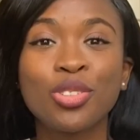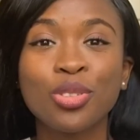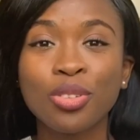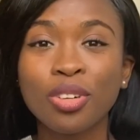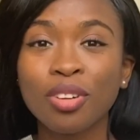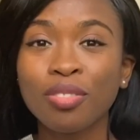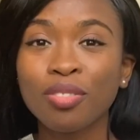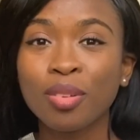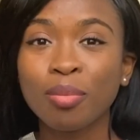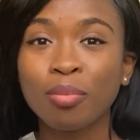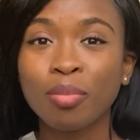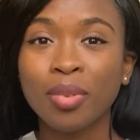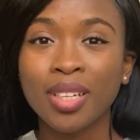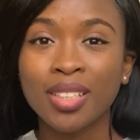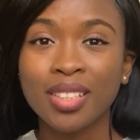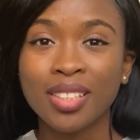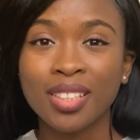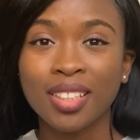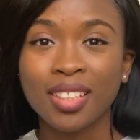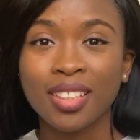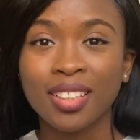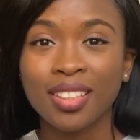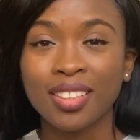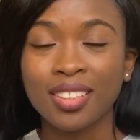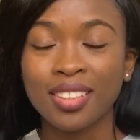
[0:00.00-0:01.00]
of the
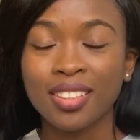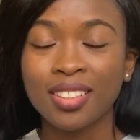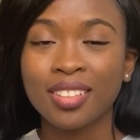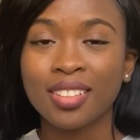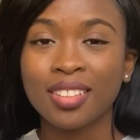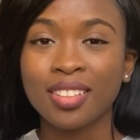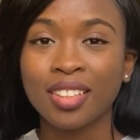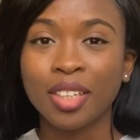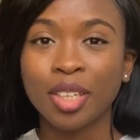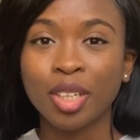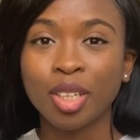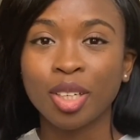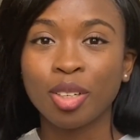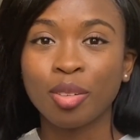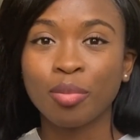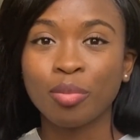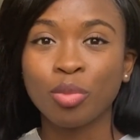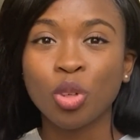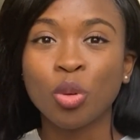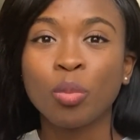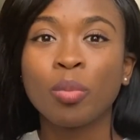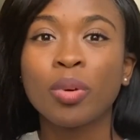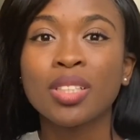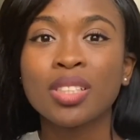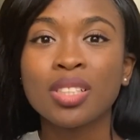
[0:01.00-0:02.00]
matter is,
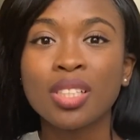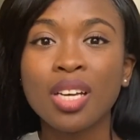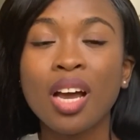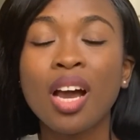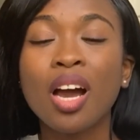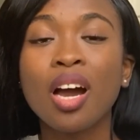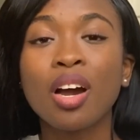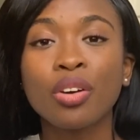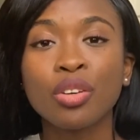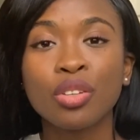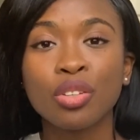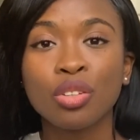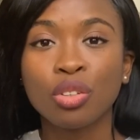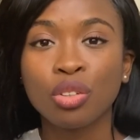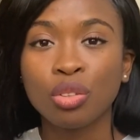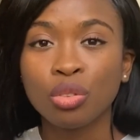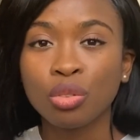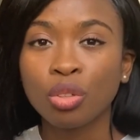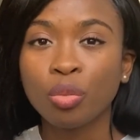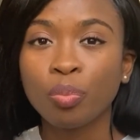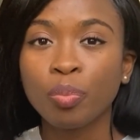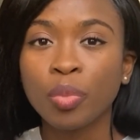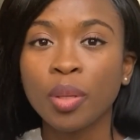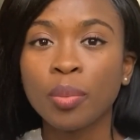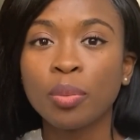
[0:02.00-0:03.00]
no matter how you
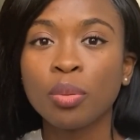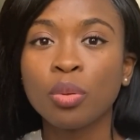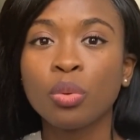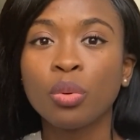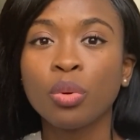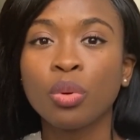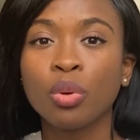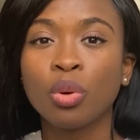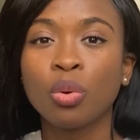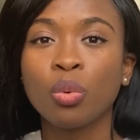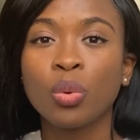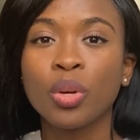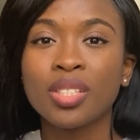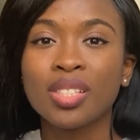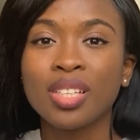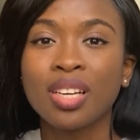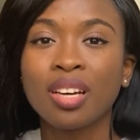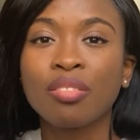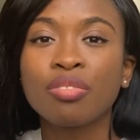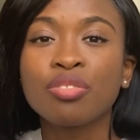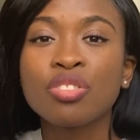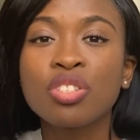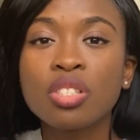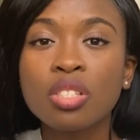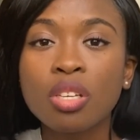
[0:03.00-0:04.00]
look, people will always
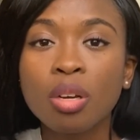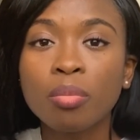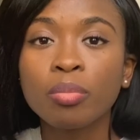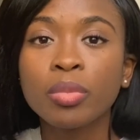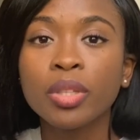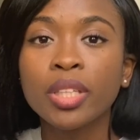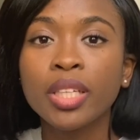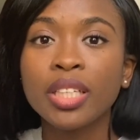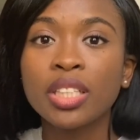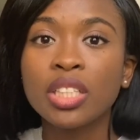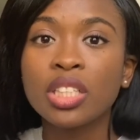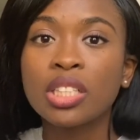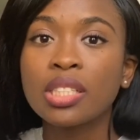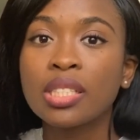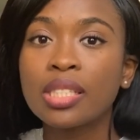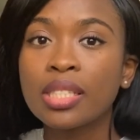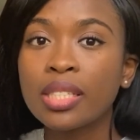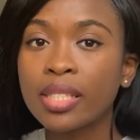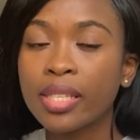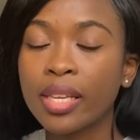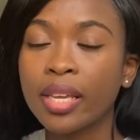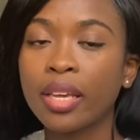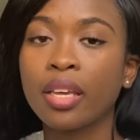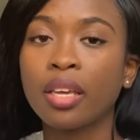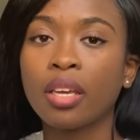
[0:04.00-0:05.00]
have something to
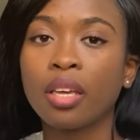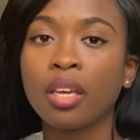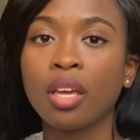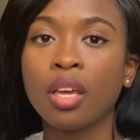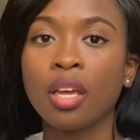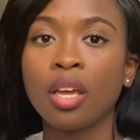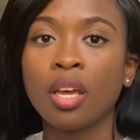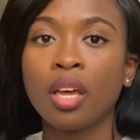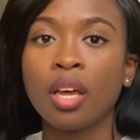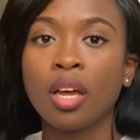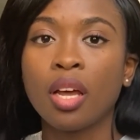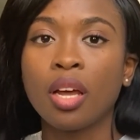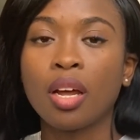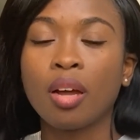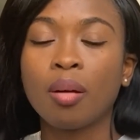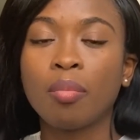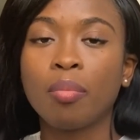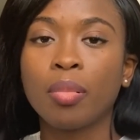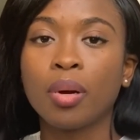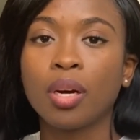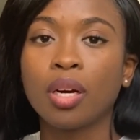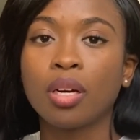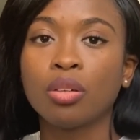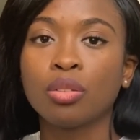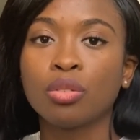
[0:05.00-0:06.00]
say
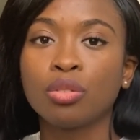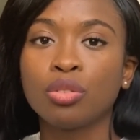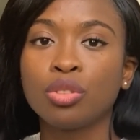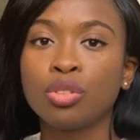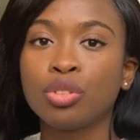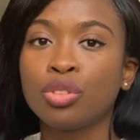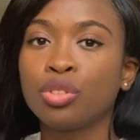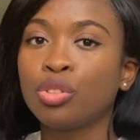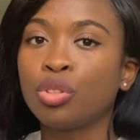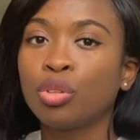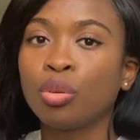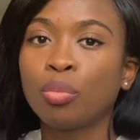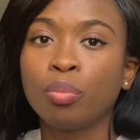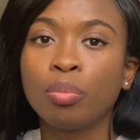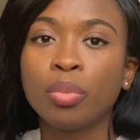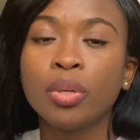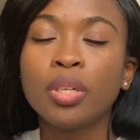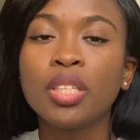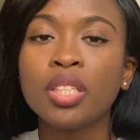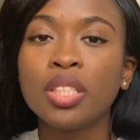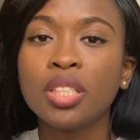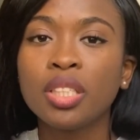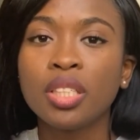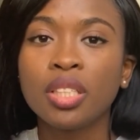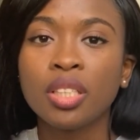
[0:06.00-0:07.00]
about your
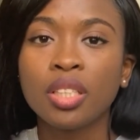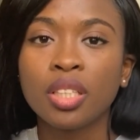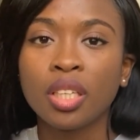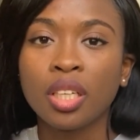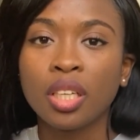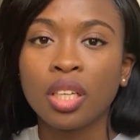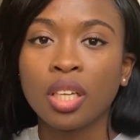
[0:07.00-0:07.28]
body,